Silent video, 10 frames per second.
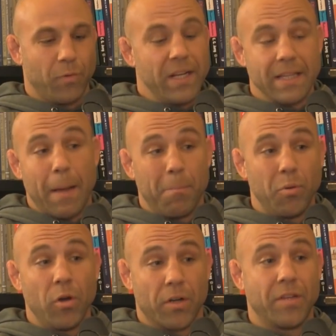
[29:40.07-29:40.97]
reading that
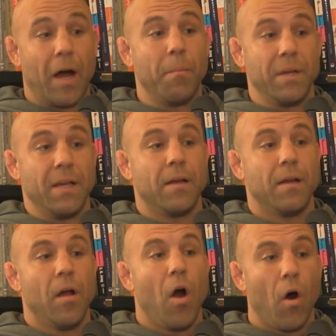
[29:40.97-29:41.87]
book taught me,
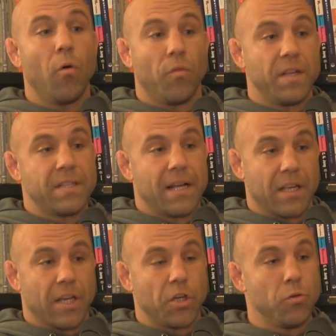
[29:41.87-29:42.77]
oh, this has
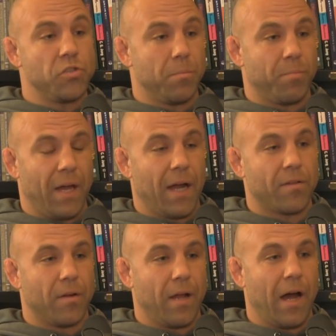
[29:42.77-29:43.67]
a huge
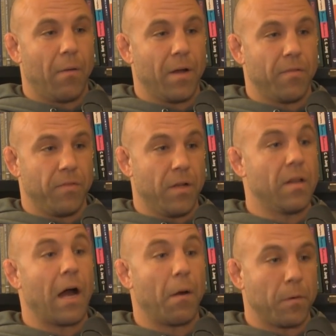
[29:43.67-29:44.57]
impact on how I feel,
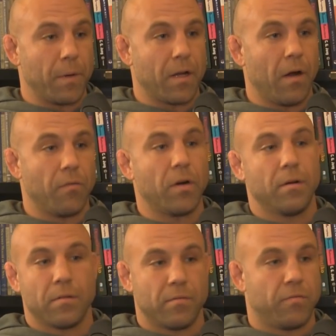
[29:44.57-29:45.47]
how I
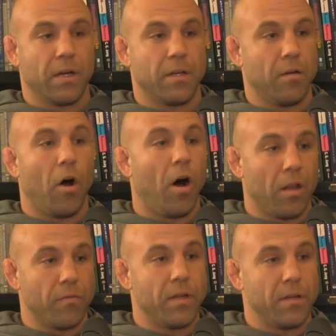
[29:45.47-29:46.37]
recover, fucking
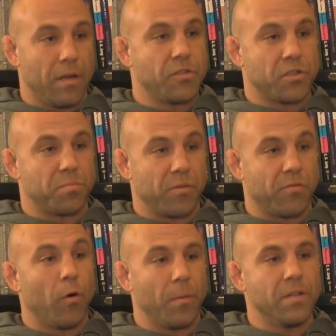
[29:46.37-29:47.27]
all of it, not just
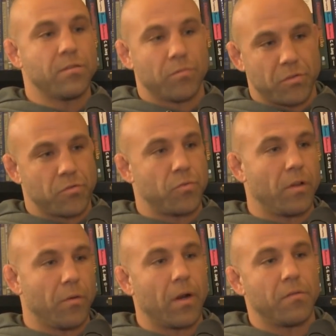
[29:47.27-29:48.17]
performance, which is mm -hmm.
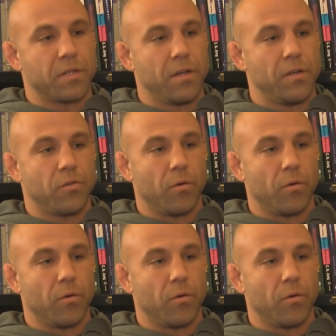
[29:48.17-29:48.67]
really mm-hmm. what I was geared